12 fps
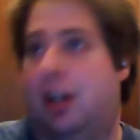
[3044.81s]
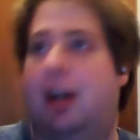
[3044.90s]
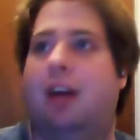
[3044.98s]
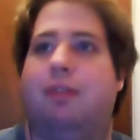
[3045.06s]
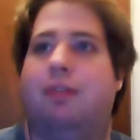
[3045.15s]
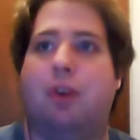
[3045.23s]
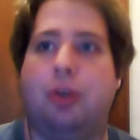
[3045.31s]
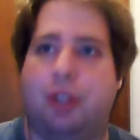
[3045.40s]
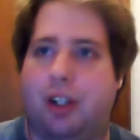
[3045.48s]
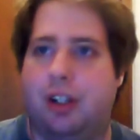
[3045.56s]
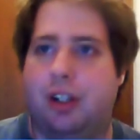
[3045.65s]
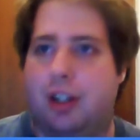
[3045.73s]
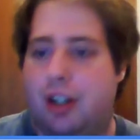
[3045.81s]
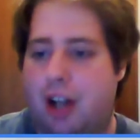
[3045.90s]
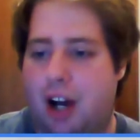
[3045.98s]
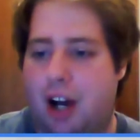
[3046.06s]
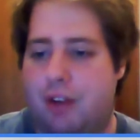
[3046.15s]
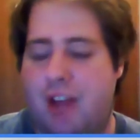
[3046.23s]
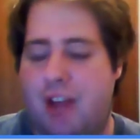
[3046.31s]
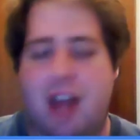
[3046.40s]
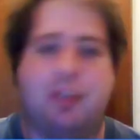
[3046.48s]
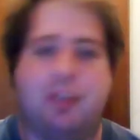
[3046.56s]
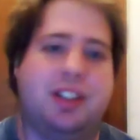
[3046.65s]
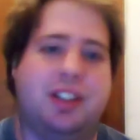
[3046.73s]
folder of
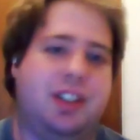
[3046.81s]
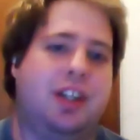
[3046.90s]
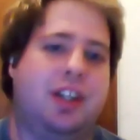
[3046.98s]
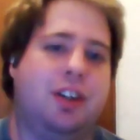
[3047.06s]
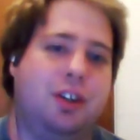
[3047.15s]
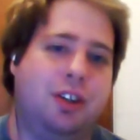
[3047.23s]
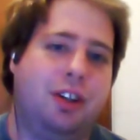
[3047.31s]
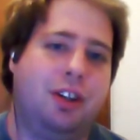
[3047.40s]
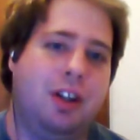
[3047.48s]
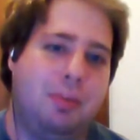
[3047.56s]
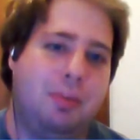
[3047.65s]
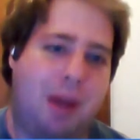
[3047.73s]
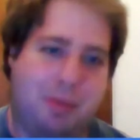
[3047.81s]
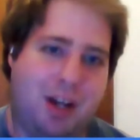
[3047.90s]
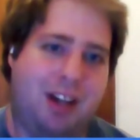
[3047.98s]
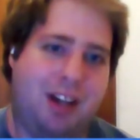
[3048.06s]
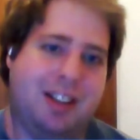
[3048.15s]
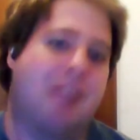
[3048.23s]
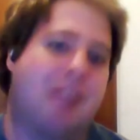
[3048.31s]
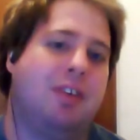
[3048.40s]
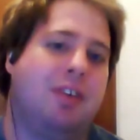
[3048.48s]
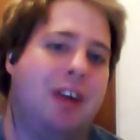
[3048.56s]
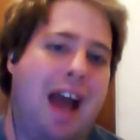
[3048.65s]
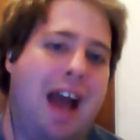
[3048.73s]
every single pep talk that's
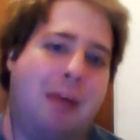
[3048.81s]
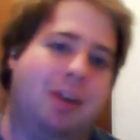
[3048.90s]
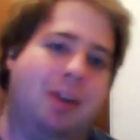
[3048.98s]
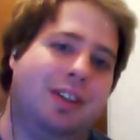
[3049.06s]
ever happened.